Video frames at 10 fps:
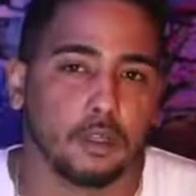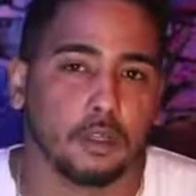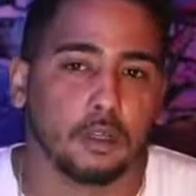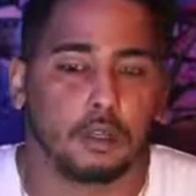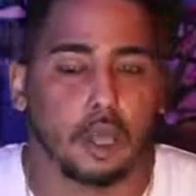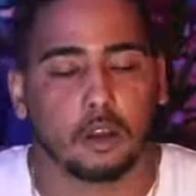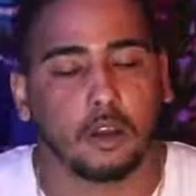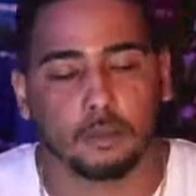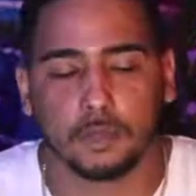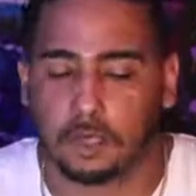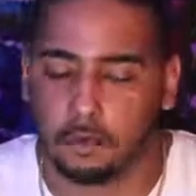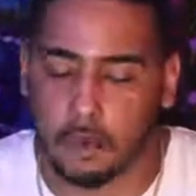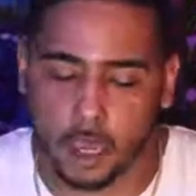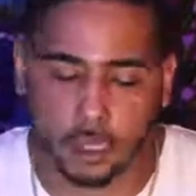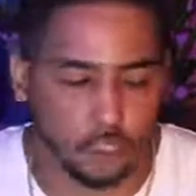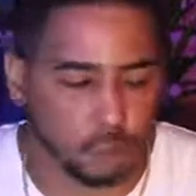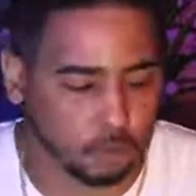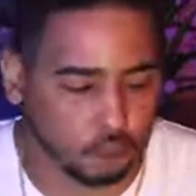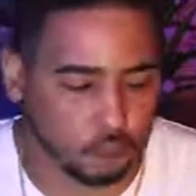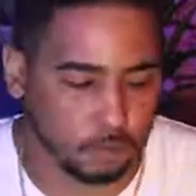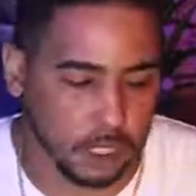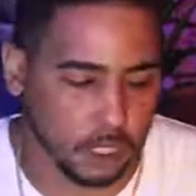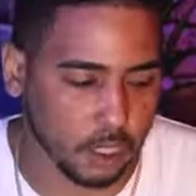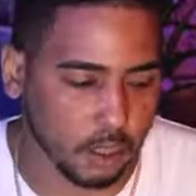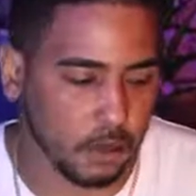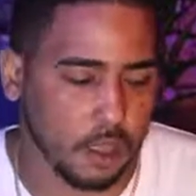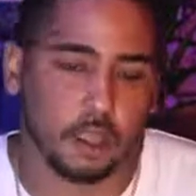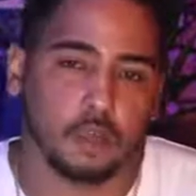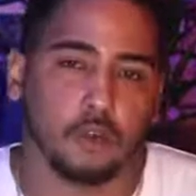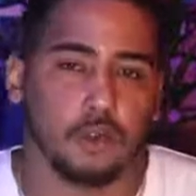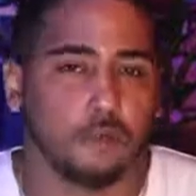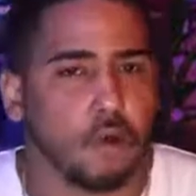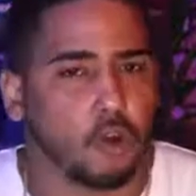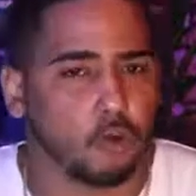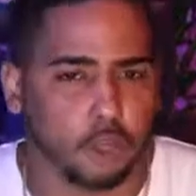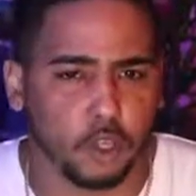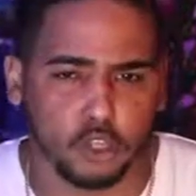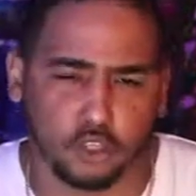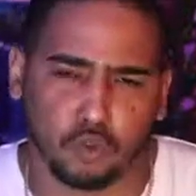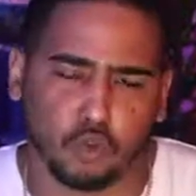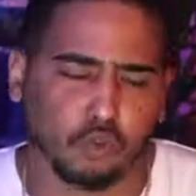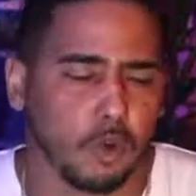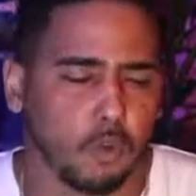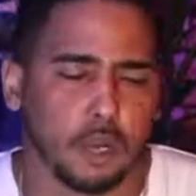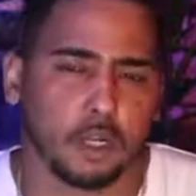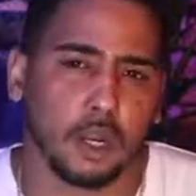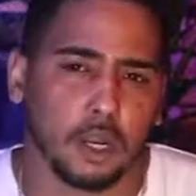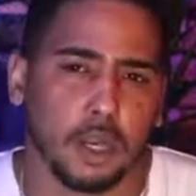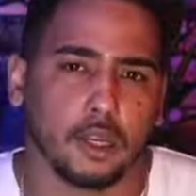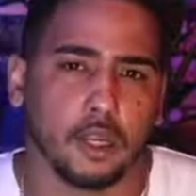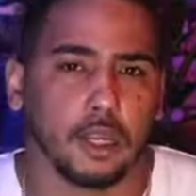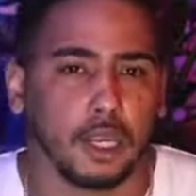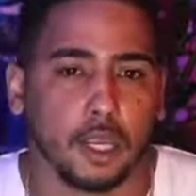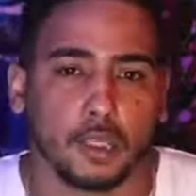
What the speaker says: that comes to my social media, follow me on YouTube and whatnot like that. Hey,